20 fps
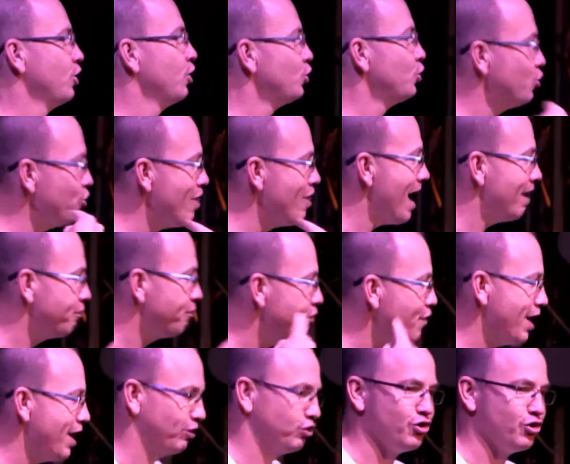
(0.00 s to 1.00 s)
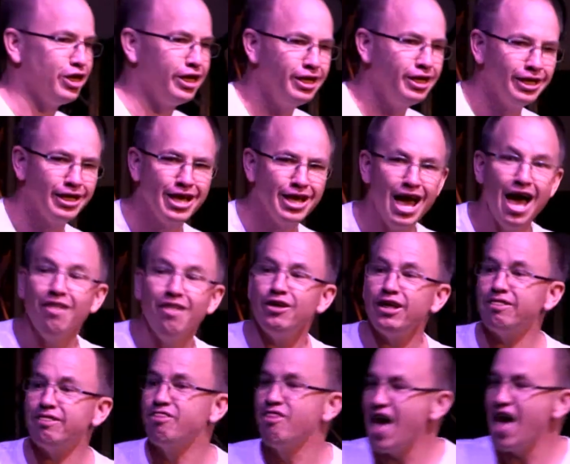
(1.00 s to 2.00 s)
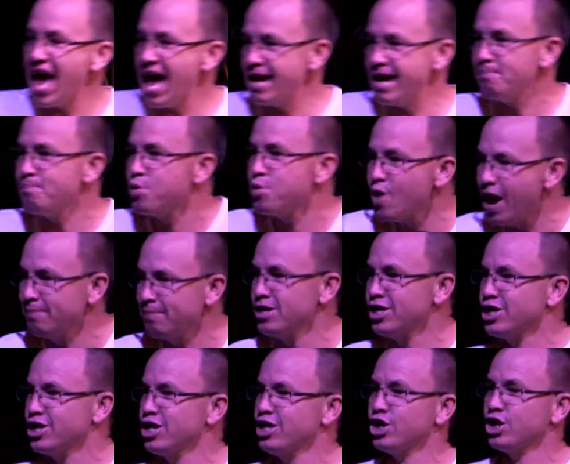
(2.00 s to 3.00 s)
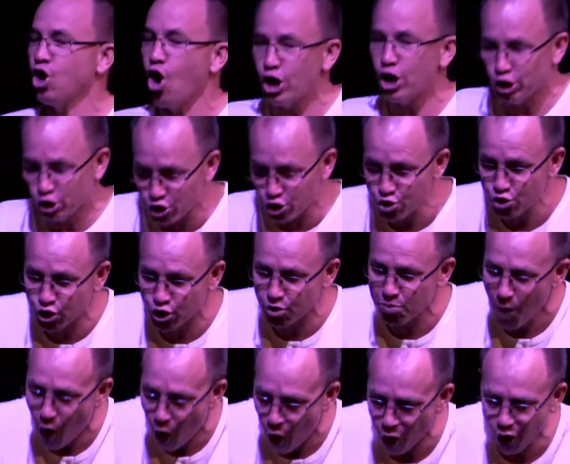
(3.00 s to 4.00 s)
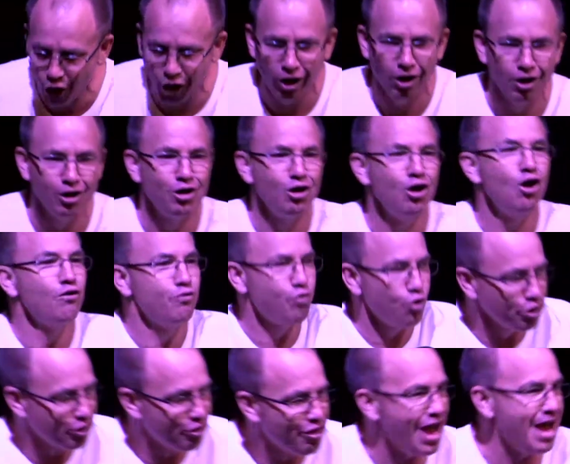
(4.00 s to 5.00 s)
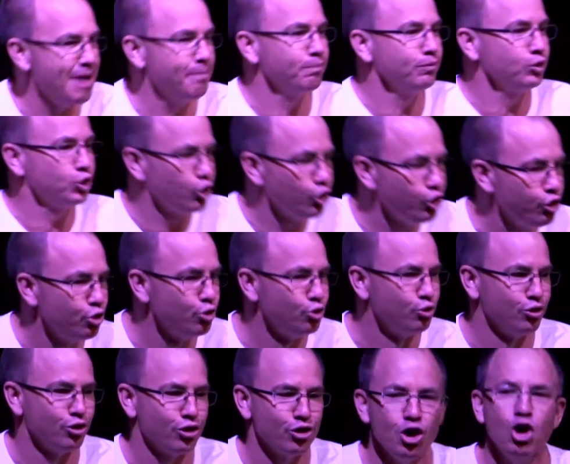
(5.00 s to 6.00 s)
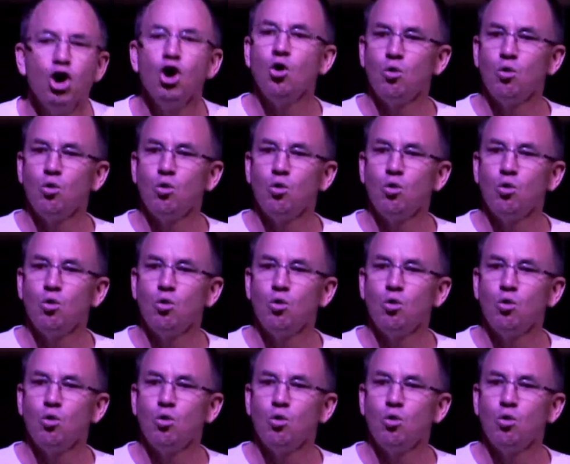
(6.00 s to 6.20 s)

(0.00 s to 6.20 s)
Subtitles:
to that factory that their premises got too small for them to use.